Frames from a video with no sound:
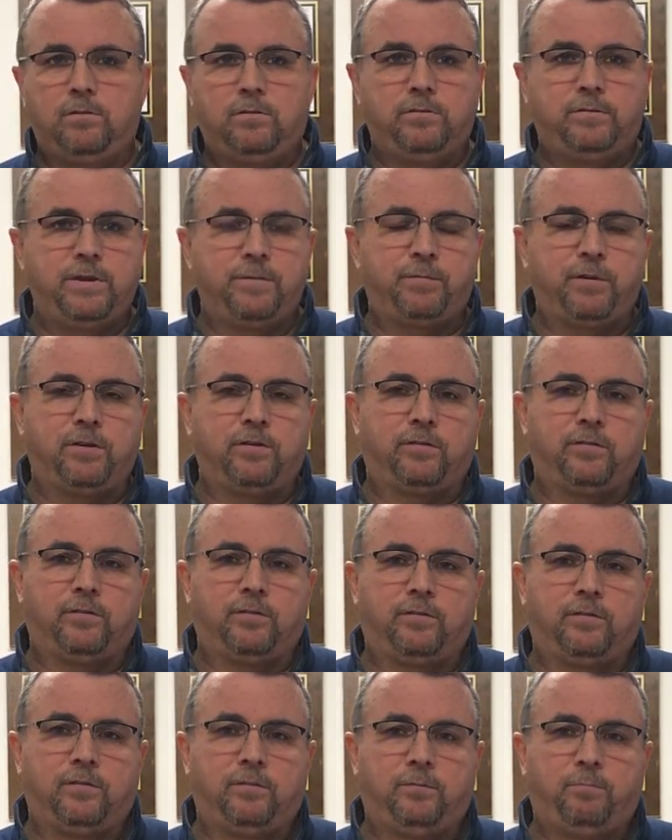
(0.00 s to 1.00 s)
different
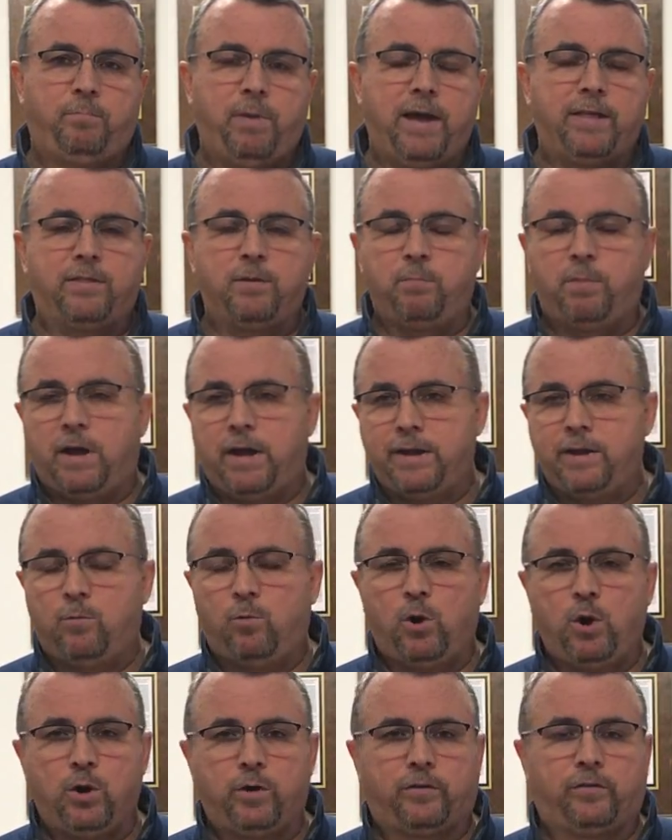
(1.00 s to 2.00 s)
Bath and Body
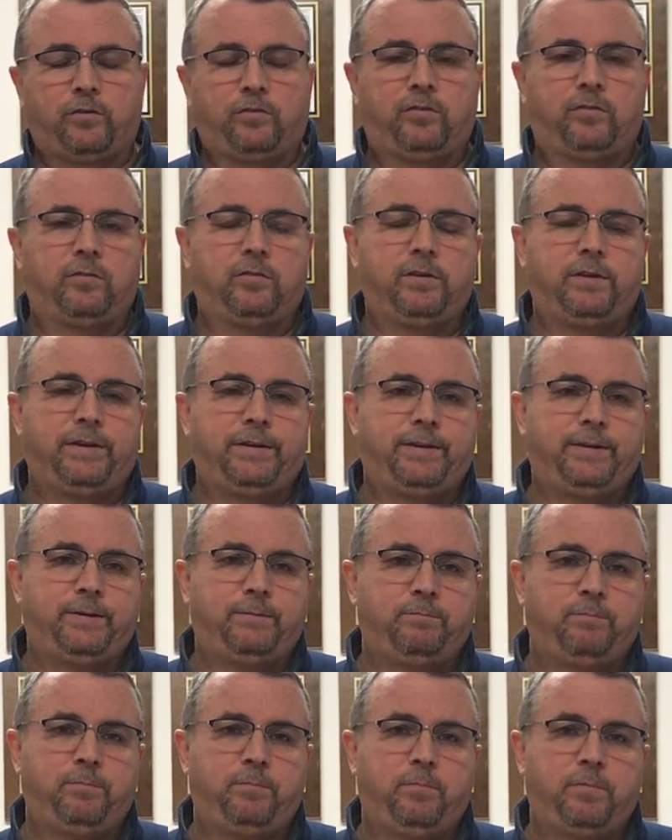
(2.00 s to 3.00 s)
Works,
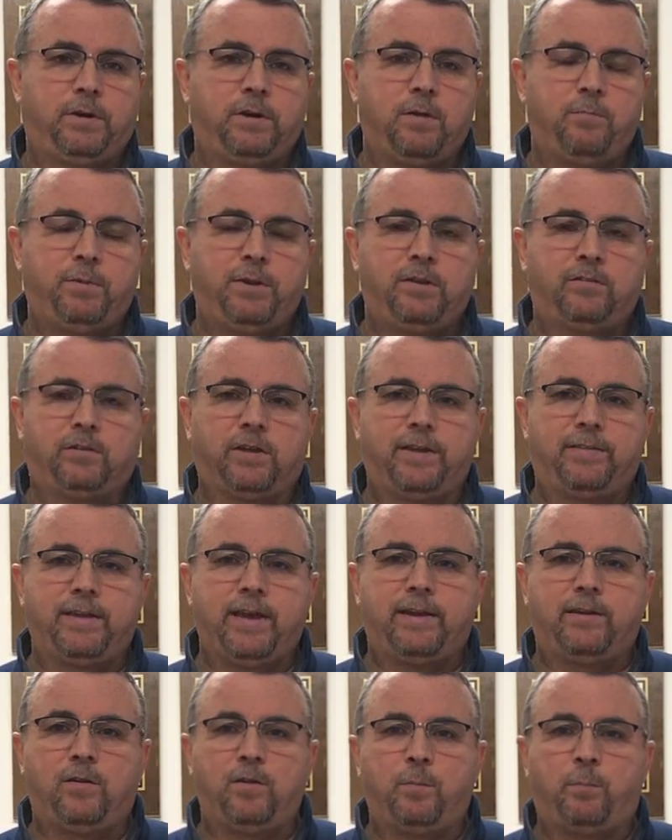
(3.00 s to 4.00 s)
companies like
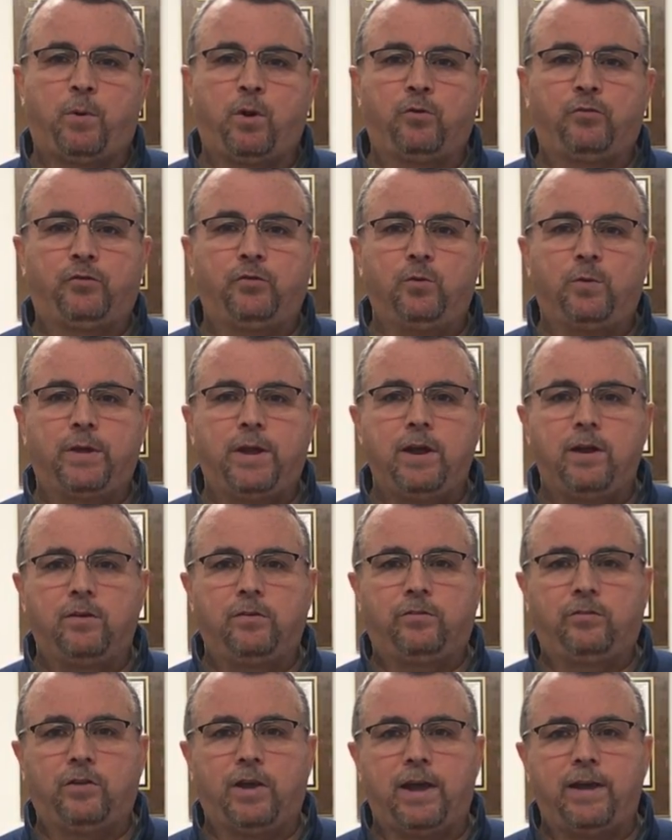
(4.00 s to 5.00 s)
that on the personal
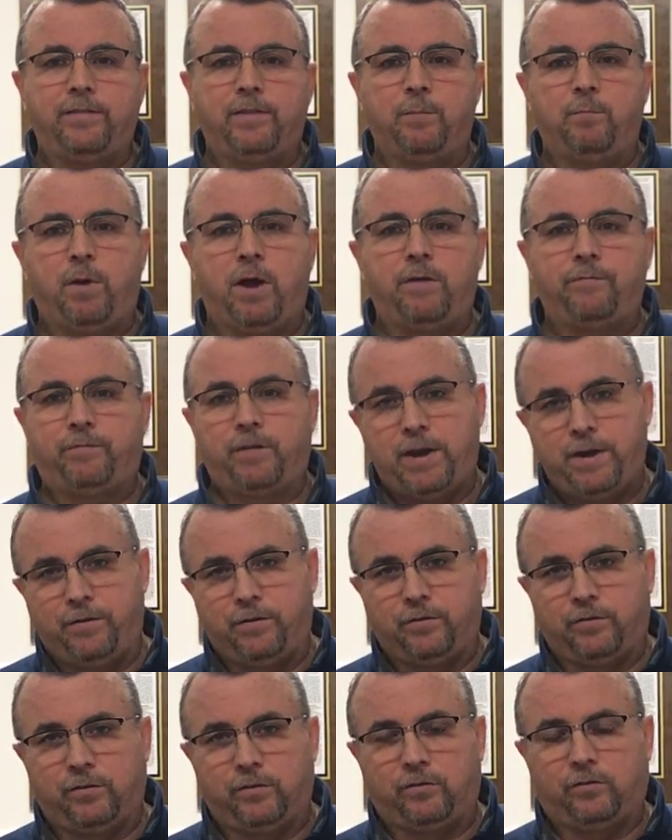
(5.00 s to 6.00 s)
care side that bought
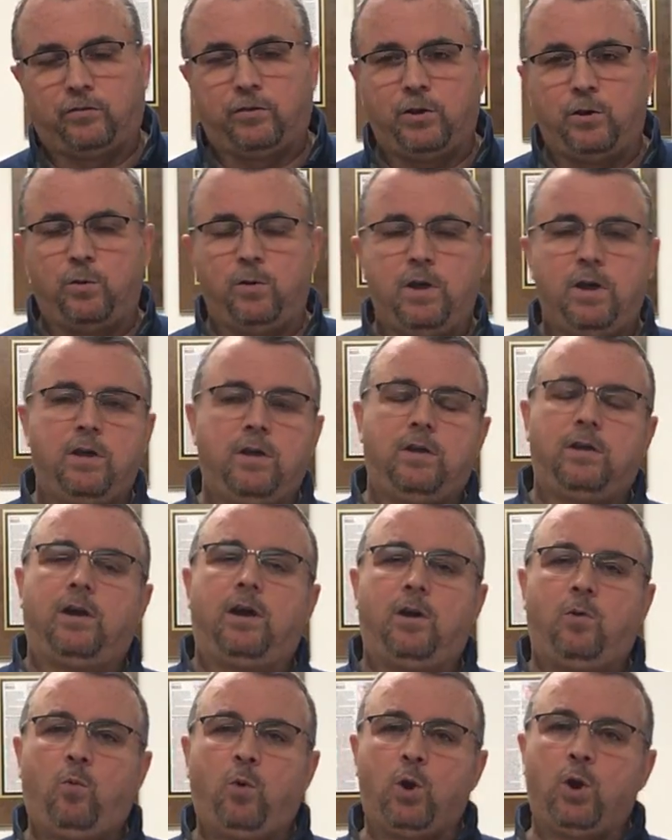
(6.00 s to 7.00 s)
fragrances. So
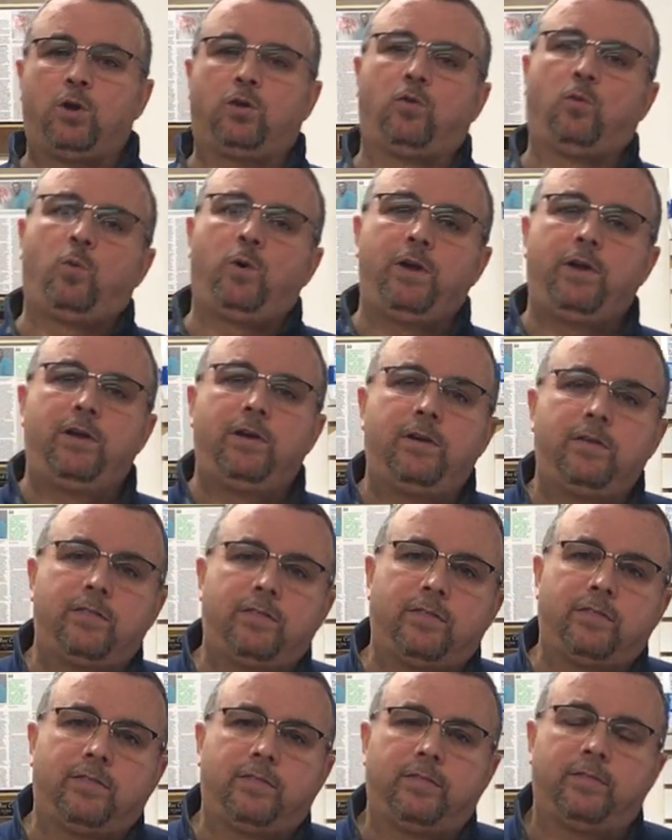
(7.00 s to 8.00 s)
I worked
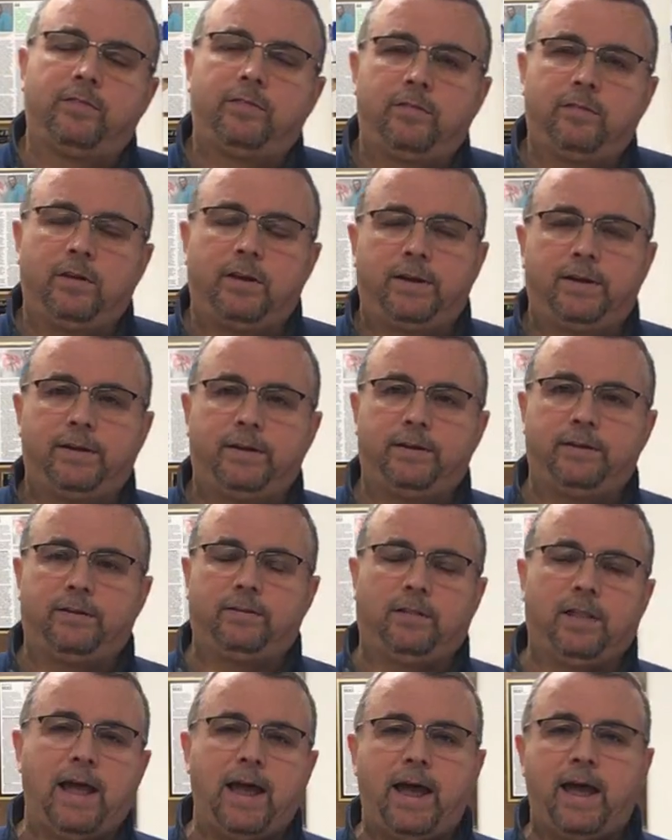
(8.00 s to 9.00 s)
with
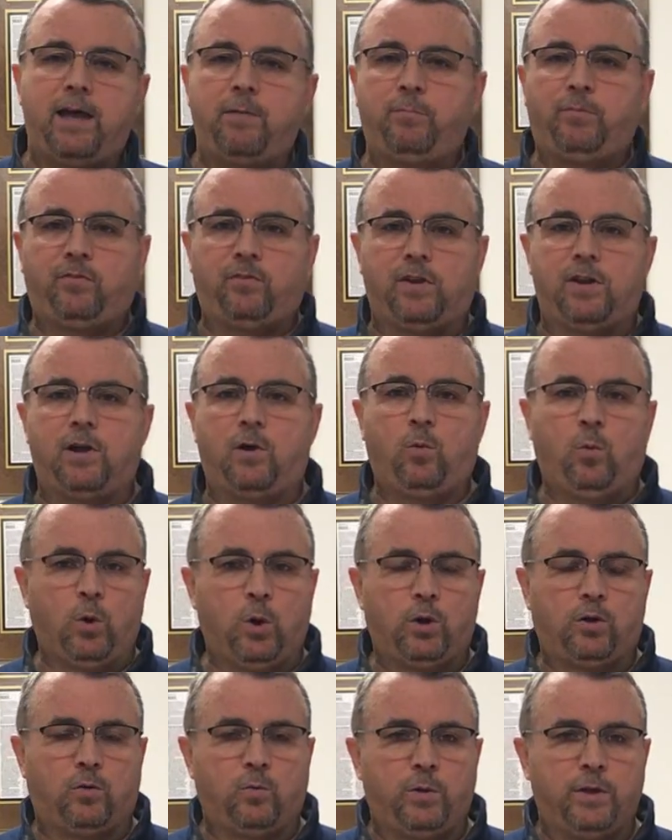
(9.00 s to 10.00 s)
labs and I
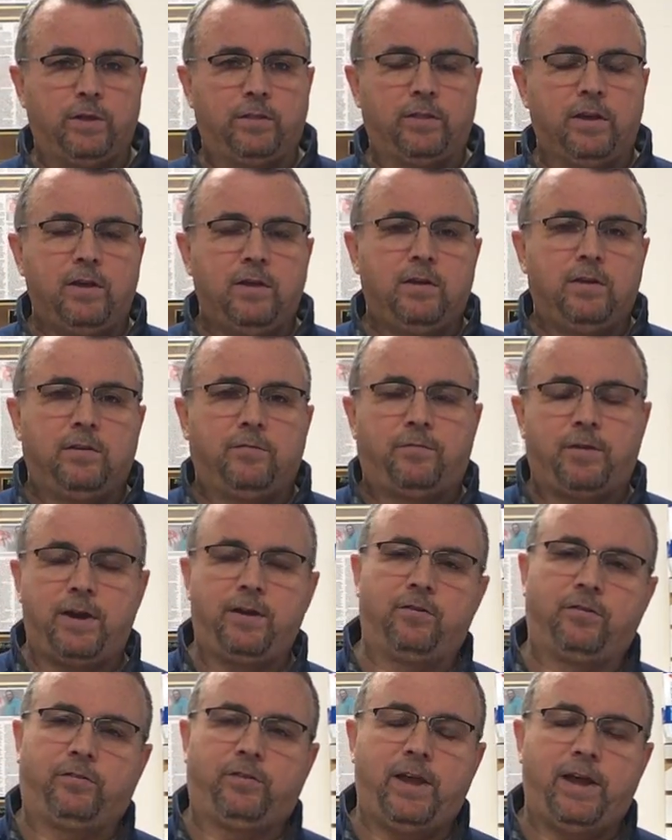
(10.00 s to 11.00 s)
worked with
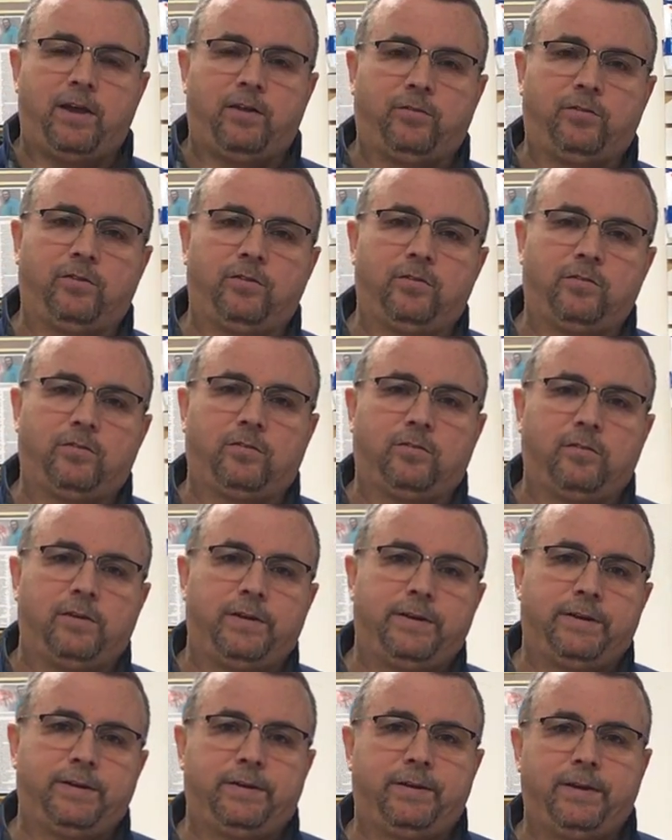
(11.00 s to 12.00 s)
fragrance houses
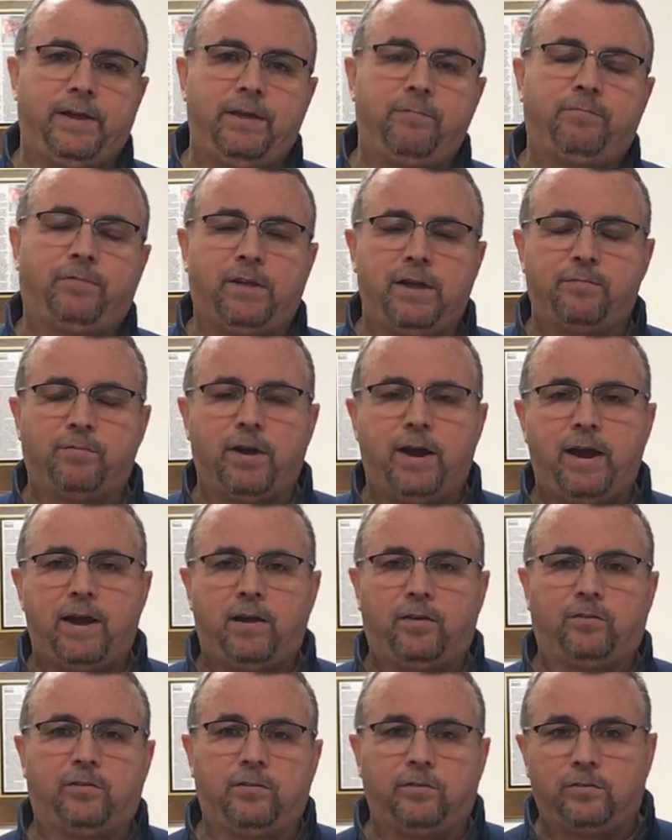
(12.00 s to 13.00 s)
and flavor
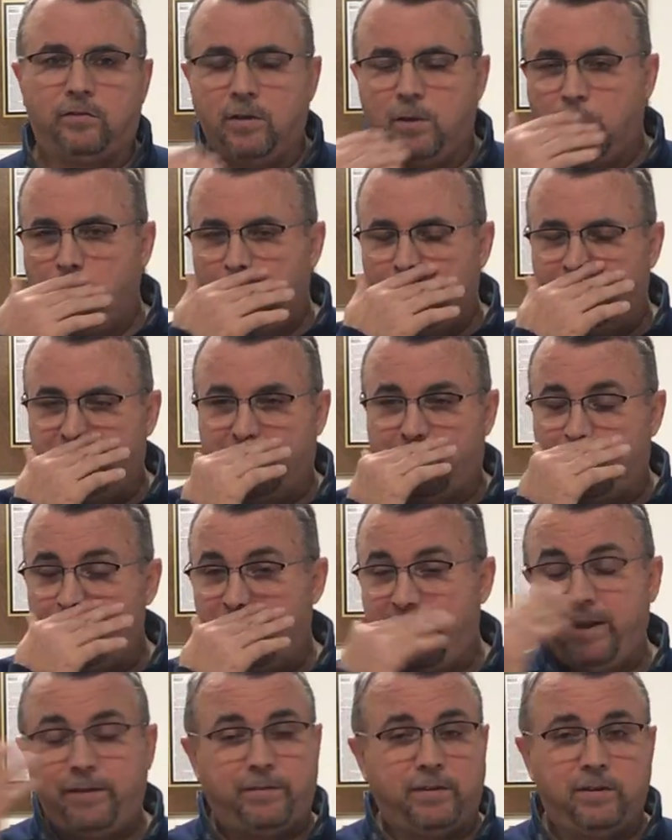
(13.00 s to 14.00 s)
houses to
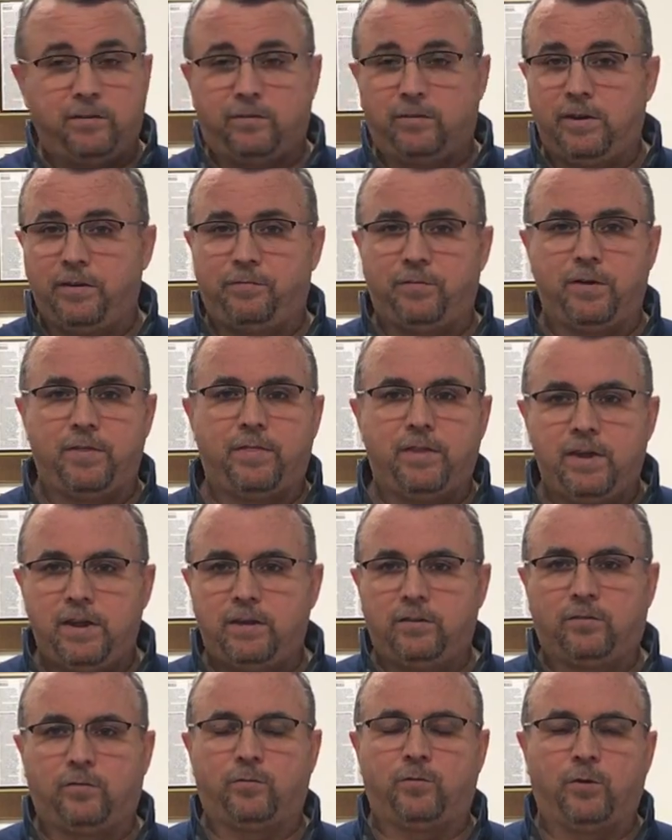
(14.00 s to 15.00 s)
create these different
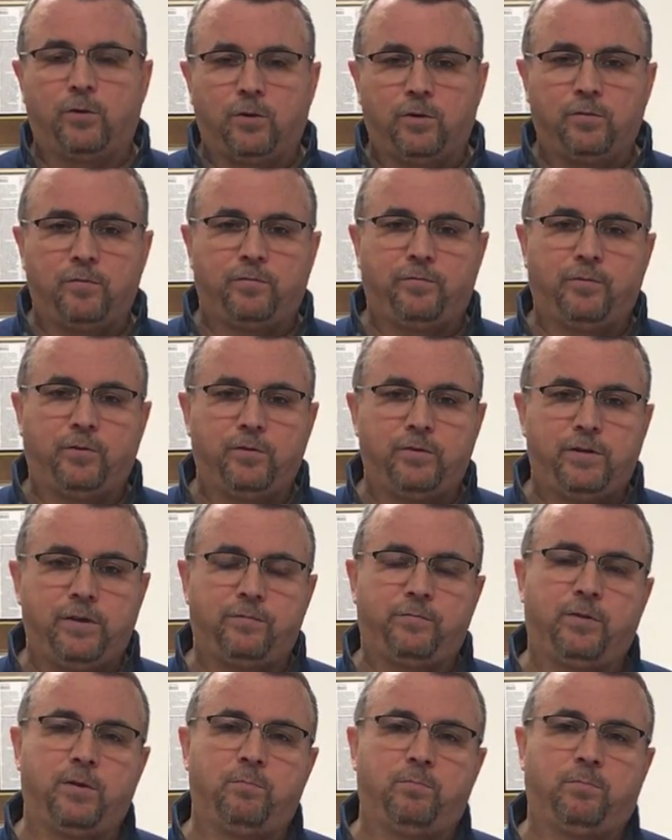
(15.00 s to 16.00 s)
things for
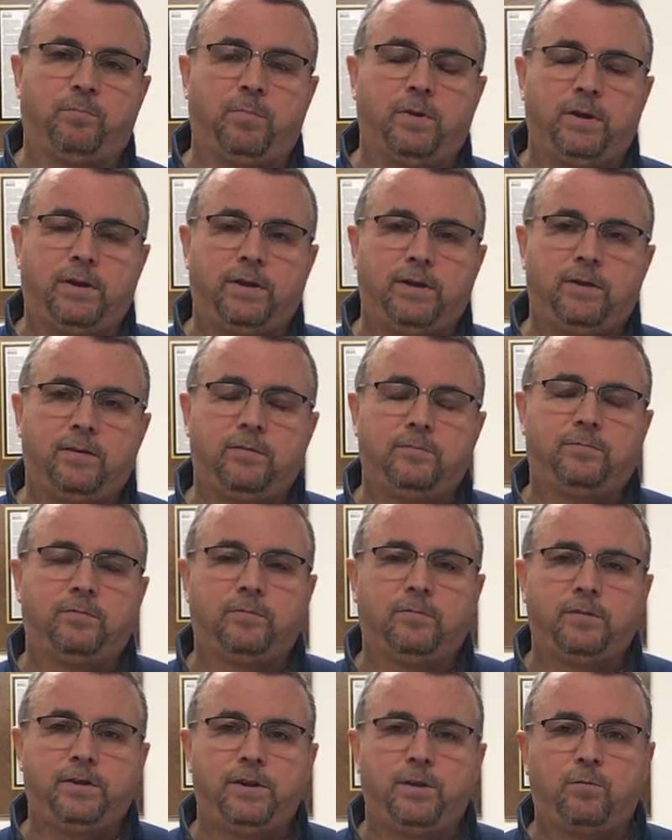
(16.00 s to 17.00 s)
different
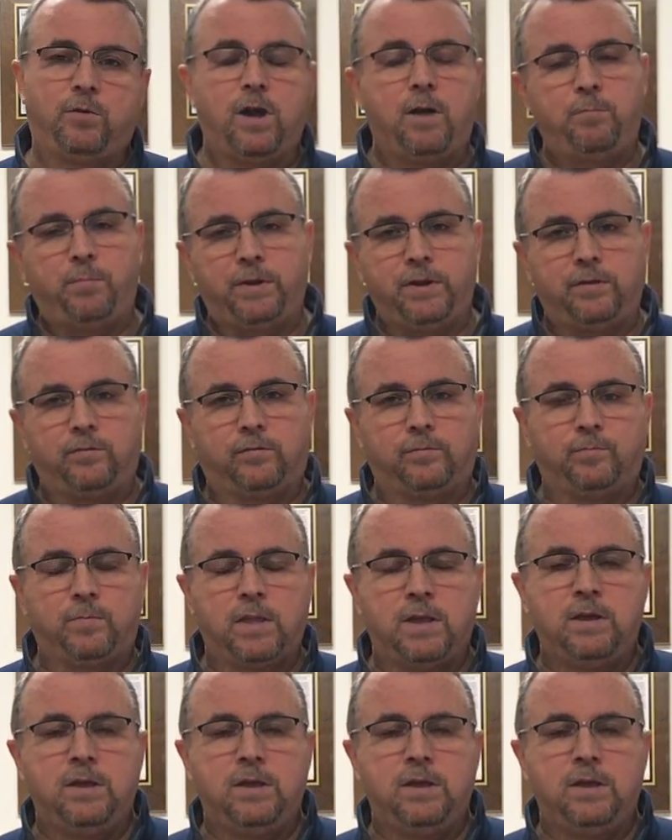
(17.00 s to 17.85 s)
companies.